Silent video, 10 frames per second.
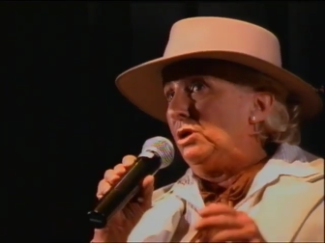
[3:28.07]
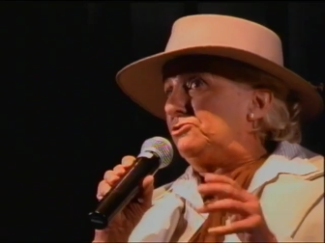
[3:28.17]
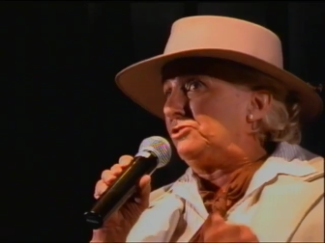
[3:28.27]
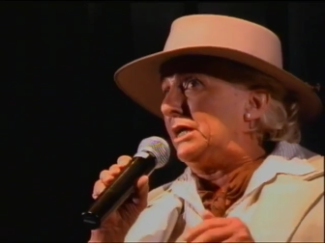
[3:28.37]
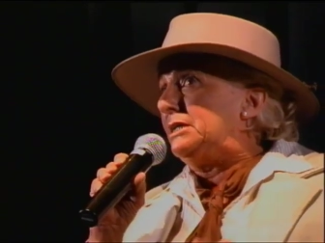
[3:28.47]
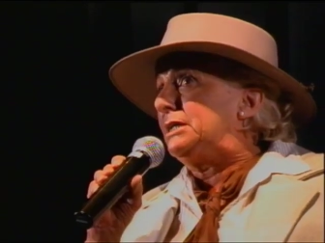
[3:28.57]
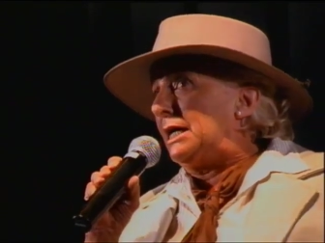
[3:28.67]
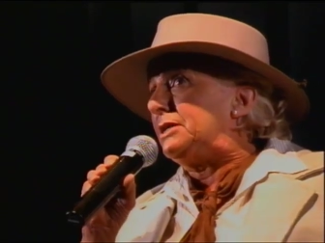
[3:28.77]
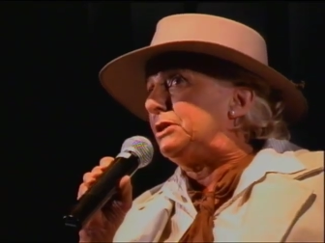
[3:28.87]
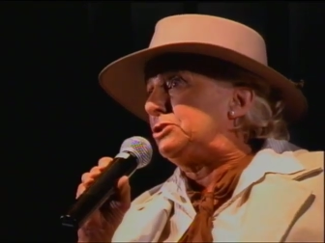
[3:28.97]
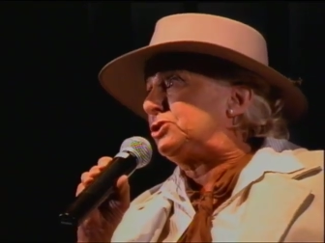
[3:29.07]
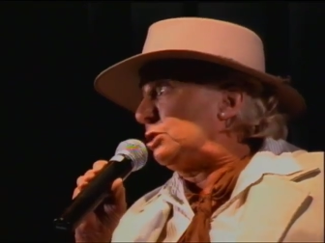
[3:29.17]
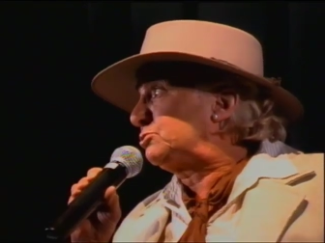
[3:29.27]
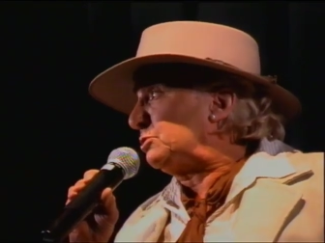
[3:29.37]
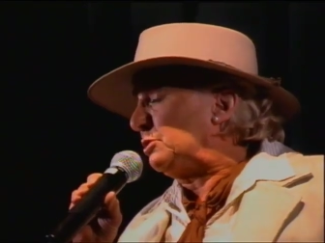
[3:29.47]
once they gain the
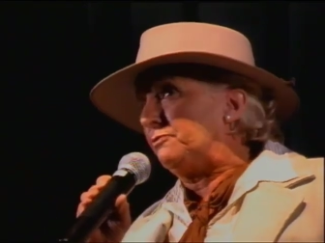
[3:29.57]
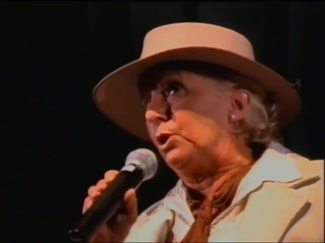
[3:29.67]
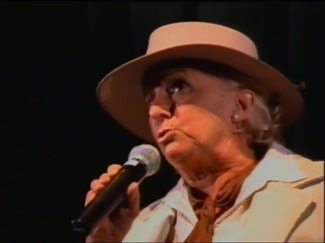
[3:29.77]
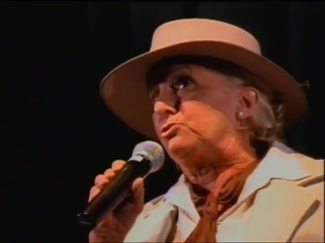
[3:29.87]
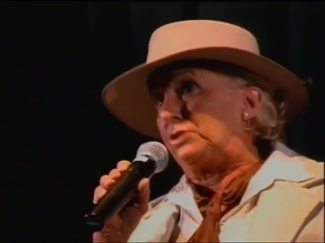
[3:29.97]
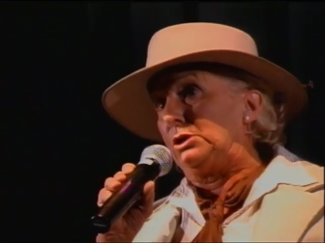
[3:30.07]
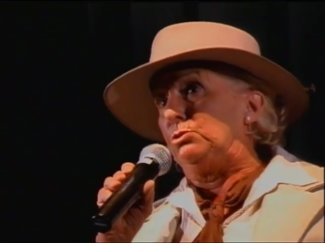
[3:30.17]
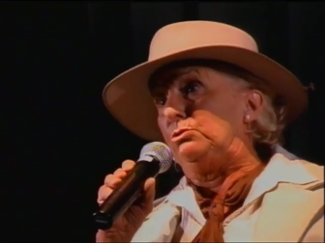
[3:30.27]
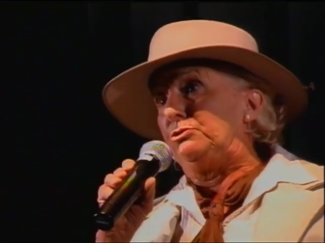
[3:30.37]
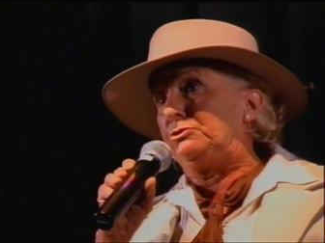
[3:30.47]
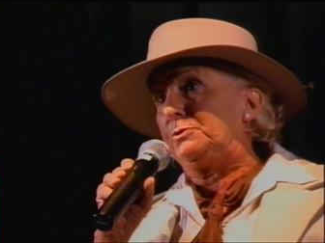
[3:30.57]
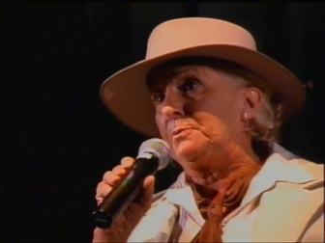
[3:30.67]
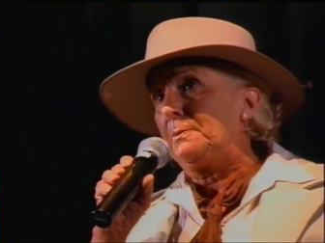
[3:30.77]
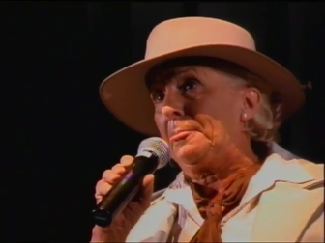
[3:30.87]
shelter of those hills.